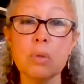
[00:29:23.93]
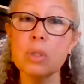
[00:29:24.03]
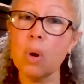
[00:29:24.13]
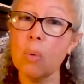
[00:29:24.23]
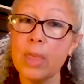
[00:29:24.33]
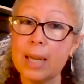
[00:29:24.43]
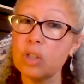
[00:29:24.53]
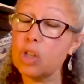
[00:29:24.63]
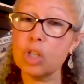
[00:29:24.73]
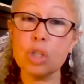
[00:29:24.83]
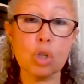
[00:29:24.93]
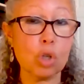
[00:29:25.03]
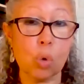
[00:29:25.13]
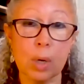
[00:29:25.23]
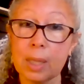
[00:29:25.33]
So that's just a
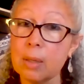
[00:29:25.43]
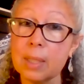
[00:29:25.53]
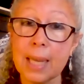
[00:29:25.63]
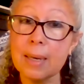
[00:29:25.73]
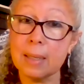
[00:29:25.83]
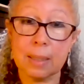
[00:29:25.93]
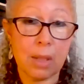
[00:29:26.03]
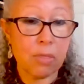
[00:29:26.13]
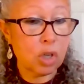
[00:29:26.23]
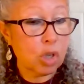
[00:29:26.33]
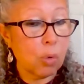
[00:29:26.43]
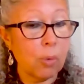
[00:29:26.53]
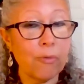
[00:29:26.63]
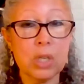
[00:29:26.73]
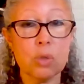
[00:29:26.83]
short little sentence and then show them
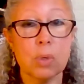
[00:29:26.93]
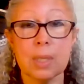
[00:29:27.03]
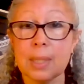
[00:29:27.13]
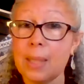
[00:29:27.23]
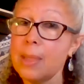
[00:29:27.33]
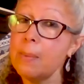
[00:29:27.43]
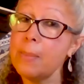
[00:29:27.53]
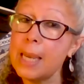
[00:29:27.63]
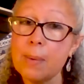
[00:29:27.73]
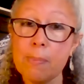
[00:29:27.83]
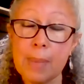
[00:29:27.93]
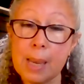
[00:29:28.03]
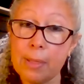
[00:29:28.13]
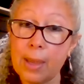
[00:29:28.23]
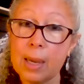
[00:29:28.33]
visuals and then
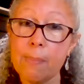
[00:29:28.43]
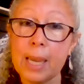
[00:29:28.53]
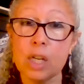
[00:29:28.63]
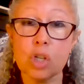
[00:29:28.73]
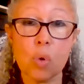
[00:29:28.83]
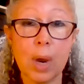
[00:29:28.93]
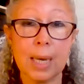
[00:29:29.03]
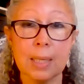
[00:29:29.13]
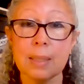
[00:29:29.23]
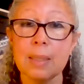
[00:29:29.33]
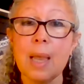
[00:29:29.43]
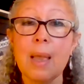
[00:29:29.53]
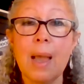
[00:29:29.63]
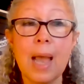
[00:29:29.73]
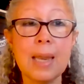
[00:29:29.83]
maybe they can make a choice.
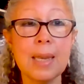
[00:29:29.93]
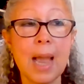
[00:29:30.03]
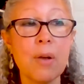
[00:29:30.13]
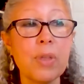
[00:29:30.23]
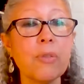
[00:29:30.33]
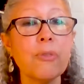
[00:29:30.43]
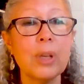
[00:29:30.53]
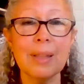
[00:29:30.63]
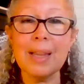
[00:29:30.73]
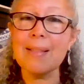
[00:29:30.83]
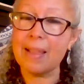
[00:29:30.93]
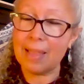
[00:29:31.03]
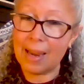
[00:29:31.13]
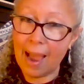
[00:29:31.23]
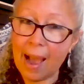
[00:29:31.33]
And now they're feeling like
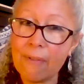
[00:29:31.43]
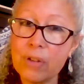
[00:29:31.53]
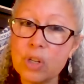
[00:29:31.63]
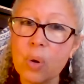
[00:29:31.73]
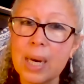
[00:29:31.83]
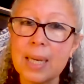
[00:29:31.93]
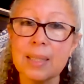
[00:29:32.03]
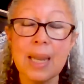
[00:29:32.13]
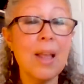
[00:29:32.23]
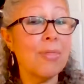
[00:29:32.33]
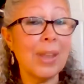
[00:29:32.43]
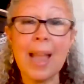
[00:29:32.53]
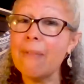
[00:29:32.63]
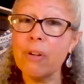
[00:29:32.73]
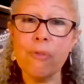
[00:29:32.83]
they have a choice, they
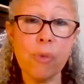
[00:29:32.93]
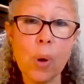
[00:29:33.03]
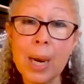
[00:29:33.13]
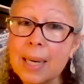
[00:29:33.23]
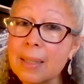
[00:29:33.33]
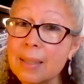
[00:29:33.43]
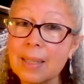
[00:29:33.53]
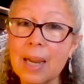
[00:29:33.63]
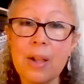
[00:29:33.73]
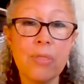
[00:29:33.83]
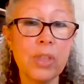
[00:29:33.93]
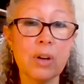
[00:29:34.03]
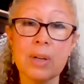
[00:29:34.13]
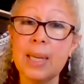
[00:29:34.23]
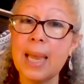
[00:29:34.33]
have a voice,
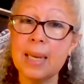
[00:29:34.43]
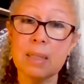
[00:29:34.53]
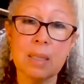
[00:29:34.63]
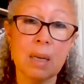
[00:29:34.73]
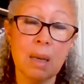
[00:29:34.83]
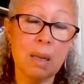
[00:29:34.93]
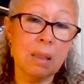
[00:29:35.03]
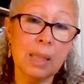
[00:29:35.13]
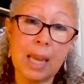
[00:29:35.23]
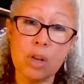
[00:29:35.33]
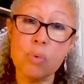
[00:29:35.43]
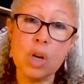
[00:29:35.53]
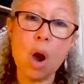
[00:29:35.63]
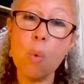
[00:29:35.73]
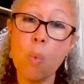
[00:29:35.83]
they're getting to let you
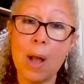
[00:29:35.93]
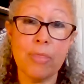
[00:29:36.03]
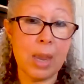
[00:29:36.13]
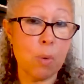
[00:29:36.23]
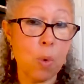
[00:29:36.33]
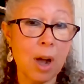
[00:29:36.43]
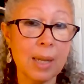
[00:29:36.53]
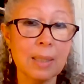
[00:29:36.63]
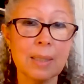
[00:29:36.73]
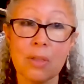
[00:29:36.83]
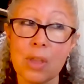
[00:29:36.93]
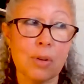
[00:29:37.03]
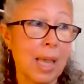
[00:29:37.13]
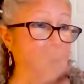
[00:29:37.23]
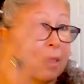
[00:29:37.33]
know what they want, they're
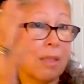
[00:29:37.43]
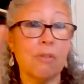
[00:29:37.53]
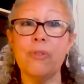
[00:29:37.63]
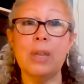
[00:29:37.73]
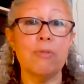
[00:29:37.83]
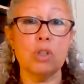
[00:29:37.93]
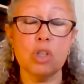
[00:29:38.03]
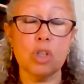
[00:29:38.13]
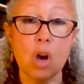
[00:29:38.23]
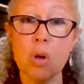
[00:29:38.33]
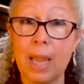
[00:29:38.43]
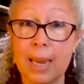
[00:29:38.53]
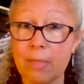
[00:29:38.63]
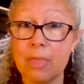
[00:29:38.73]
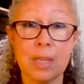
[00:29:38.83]
getting their favorite show.
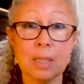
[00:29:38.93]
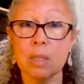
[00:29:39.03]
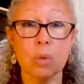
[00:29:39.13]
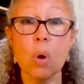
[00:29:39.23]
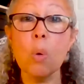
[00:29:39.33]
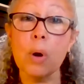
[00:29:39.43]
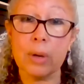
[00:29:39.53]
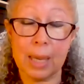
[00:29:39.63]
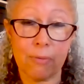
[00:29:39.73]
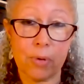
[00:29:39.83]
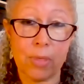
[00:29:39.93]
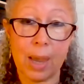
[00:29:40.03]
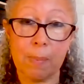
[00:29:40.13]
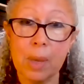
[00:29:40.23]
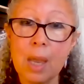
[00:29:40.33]
Like this is all working for
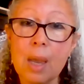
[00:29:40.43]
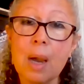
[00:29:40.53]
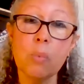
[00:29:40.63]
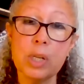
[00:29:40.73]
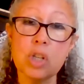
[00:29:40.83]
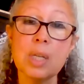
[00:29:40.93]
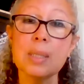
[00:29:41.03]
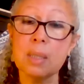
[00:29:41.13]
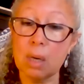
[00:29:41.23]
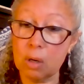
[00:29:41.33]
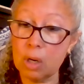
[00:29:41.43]
them, which is